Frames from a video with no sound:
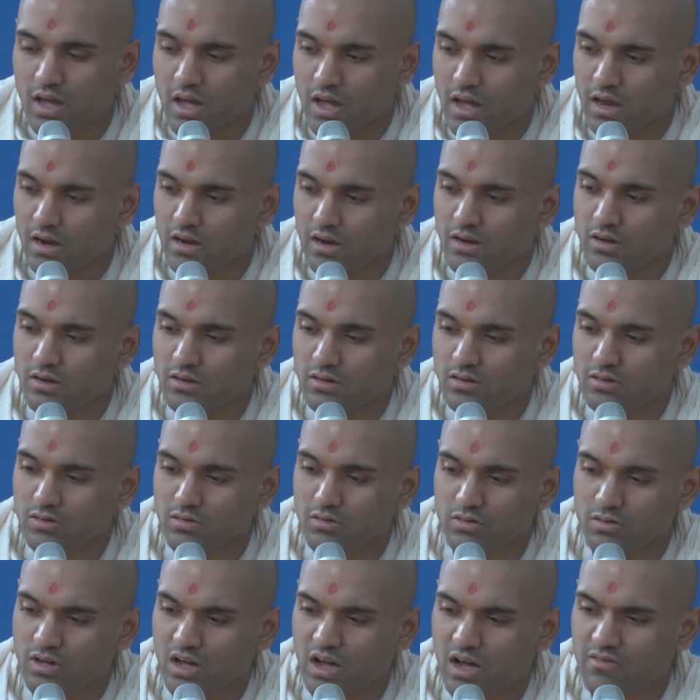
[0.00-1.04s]
and
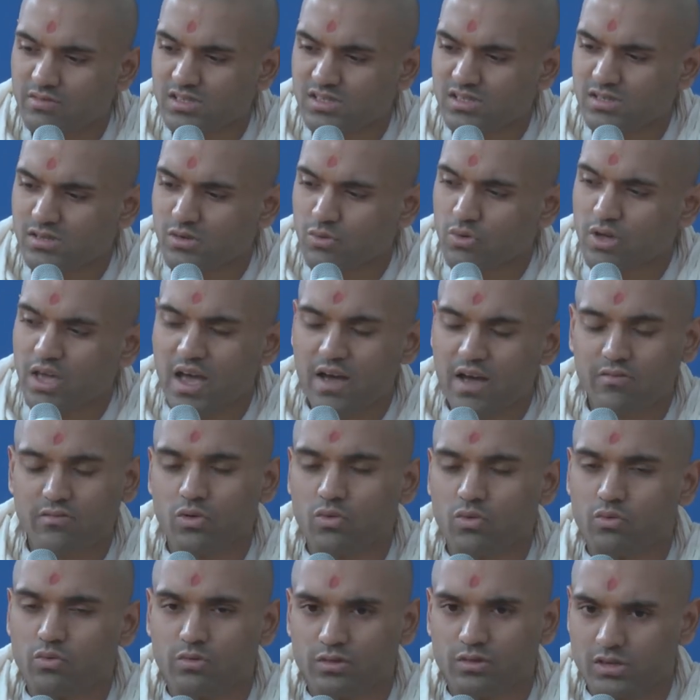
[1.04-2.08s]
obviously we have
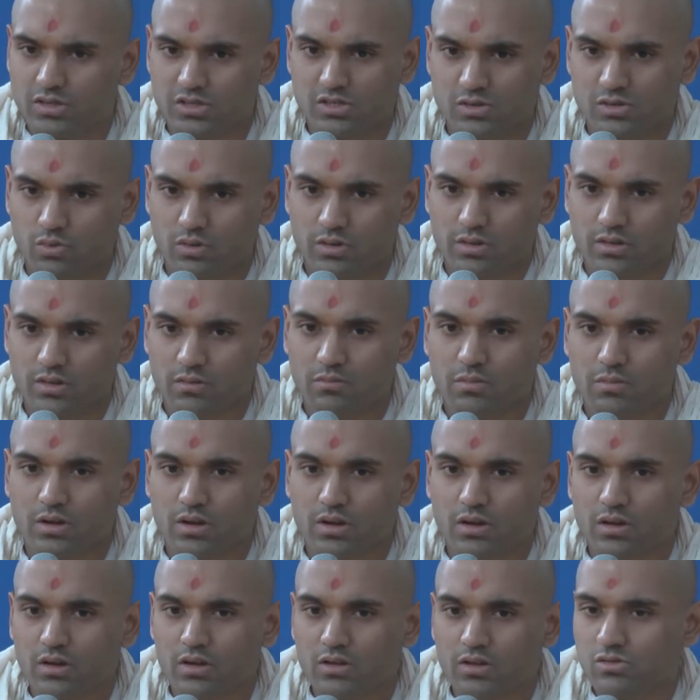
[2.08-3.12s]
no relation with him.
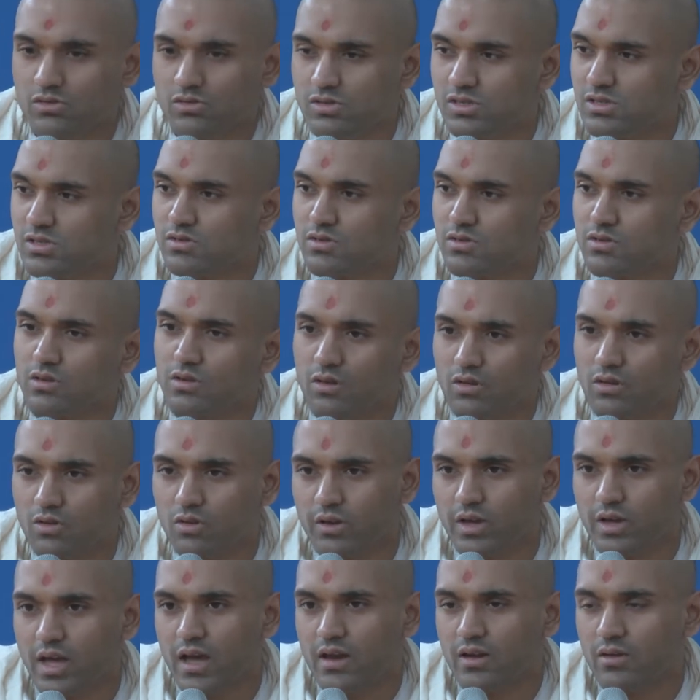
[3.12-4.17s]
You just
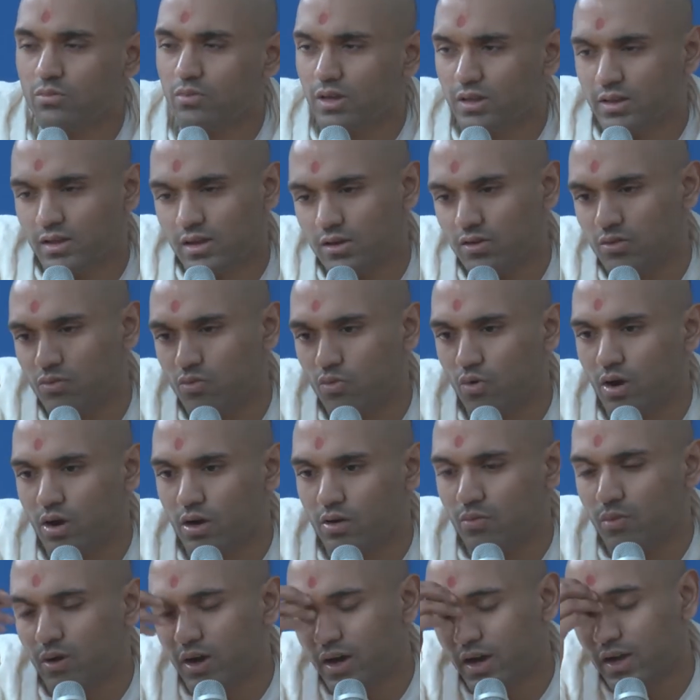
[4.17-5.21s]
look at him and then you
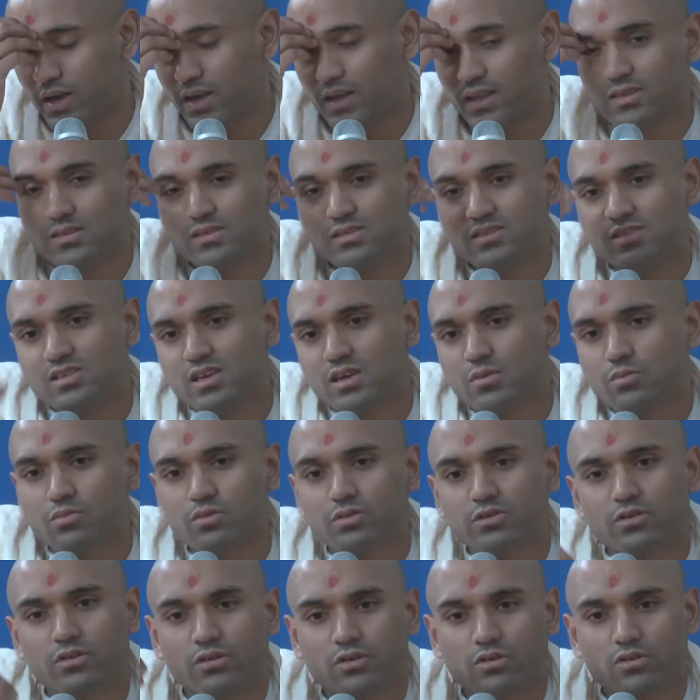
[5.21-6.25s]
walk by in the same
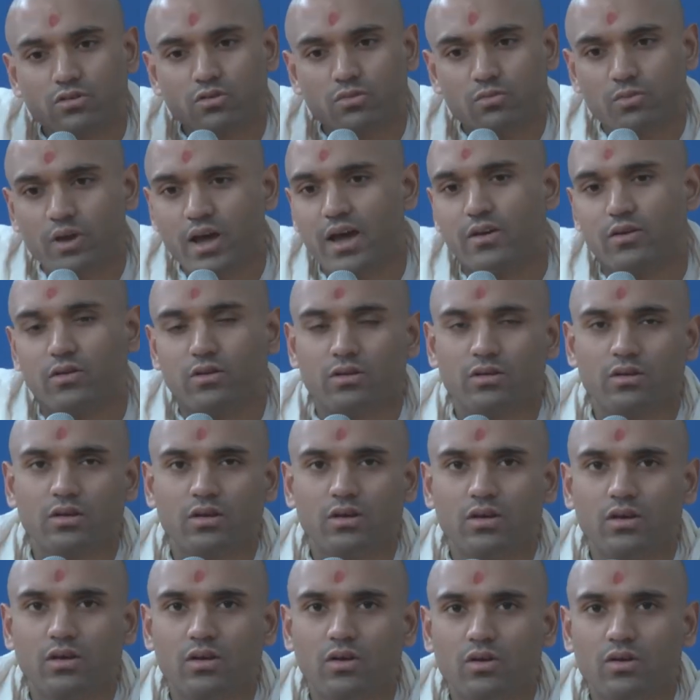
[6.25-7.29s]
particular manner.
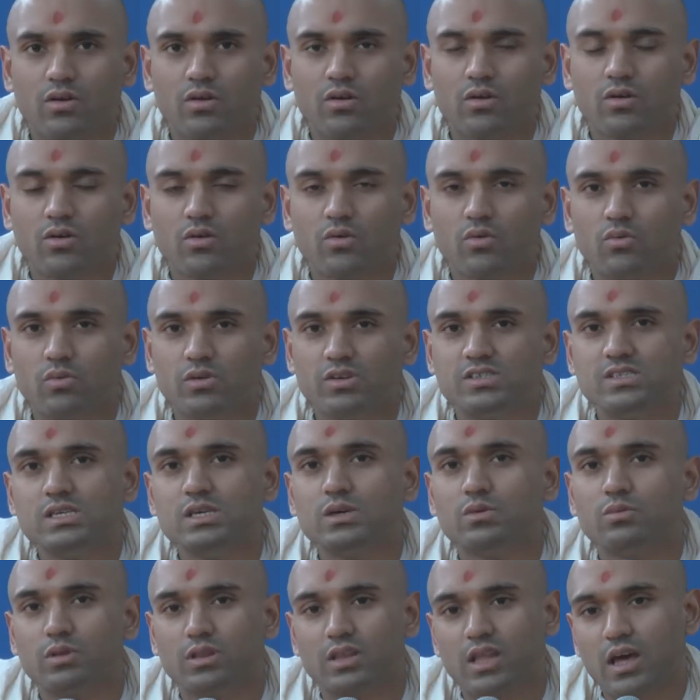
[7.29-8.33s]
We see
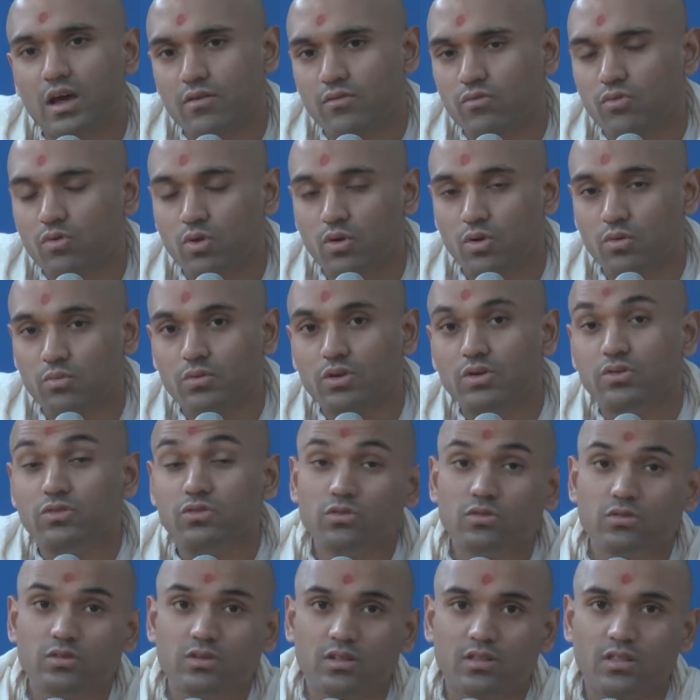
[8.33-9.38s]
him in that form.
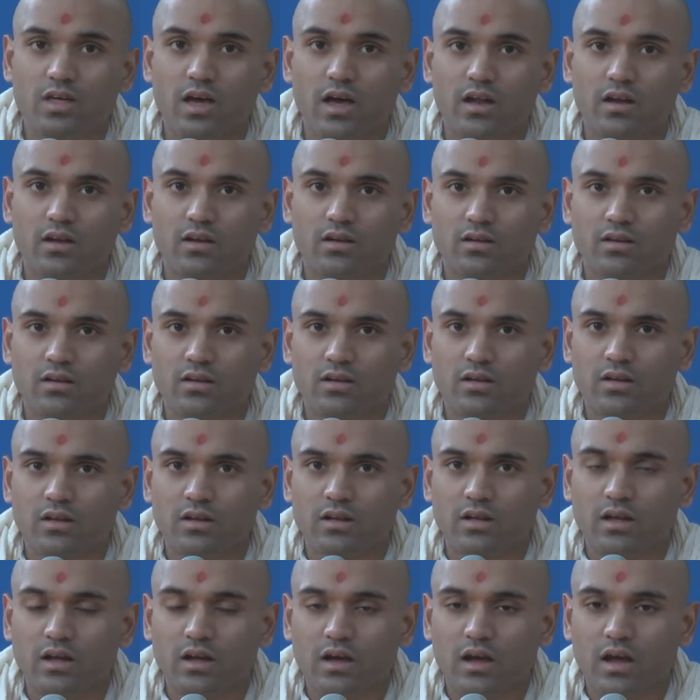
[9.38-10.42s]
Due to that,
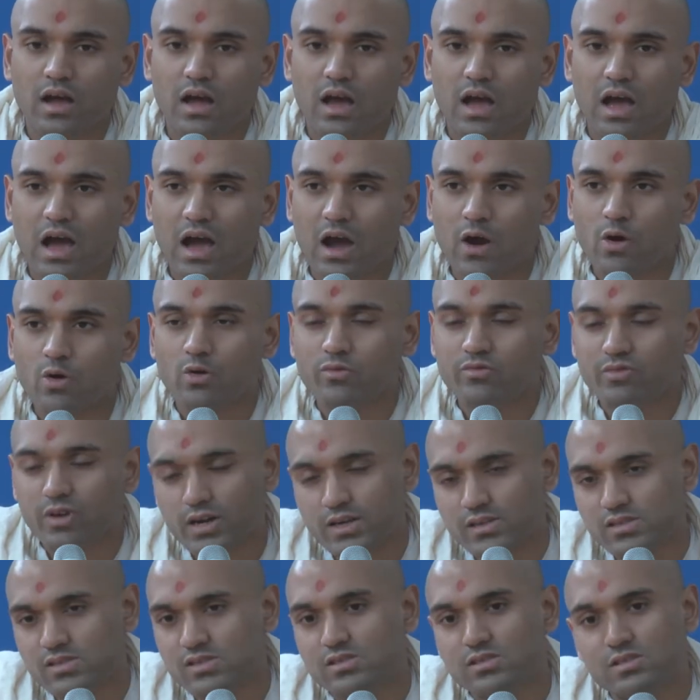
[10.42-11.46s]
our
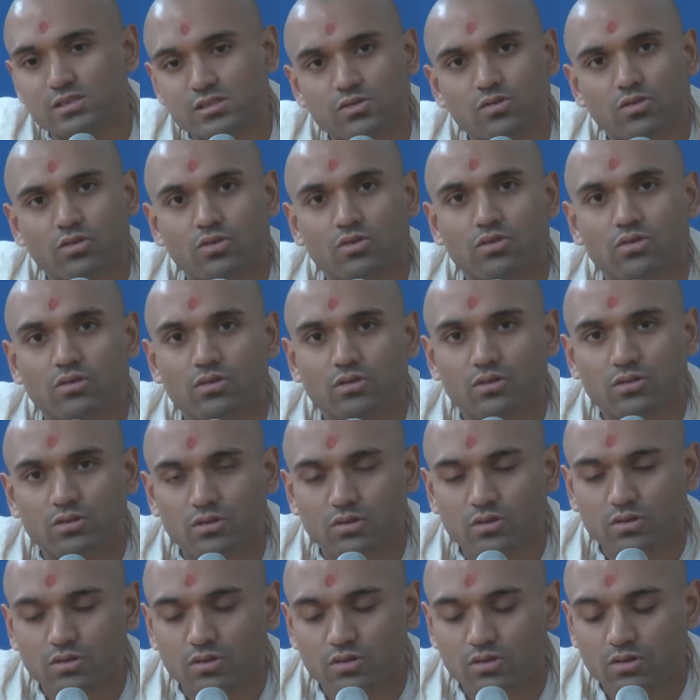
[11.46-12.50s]
vices still
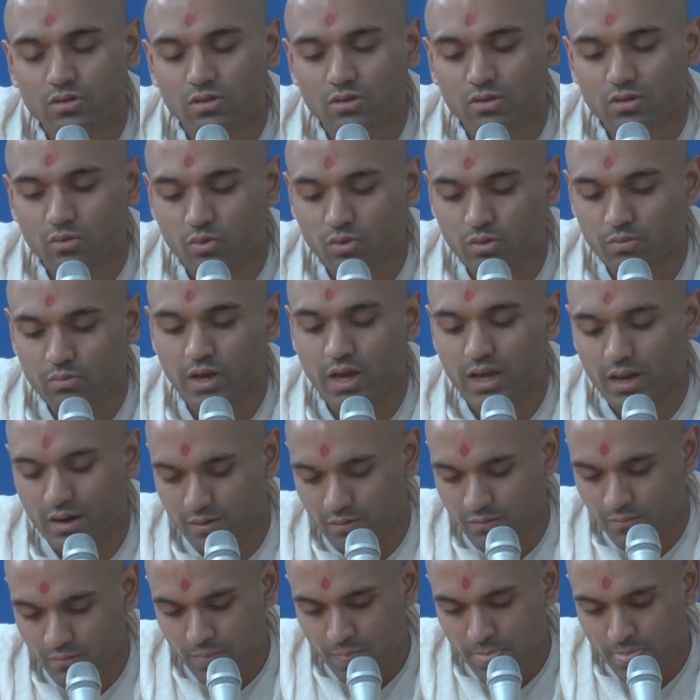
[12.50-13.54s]
remain.
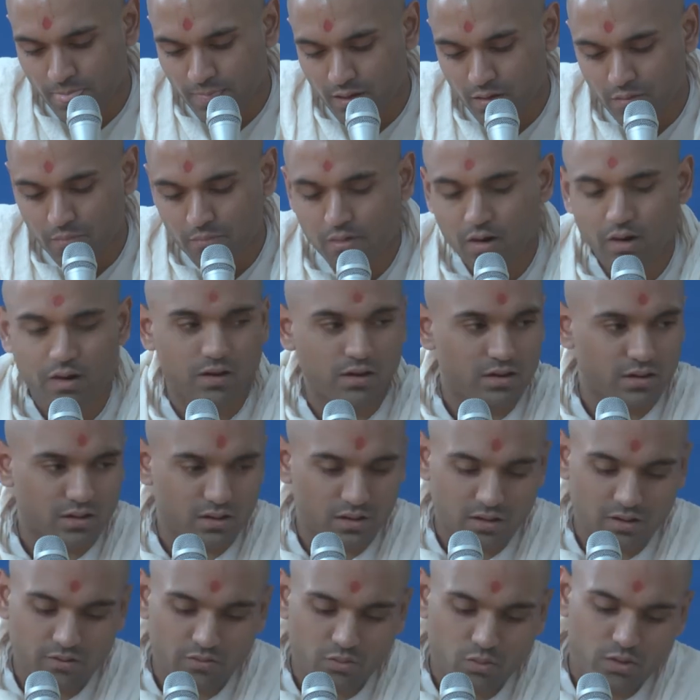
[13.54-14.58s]
But
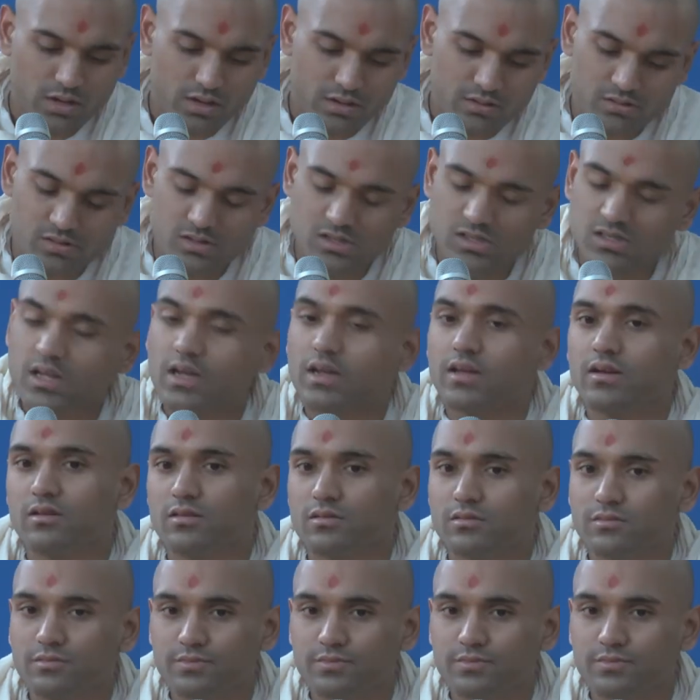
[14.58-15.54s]
if we understand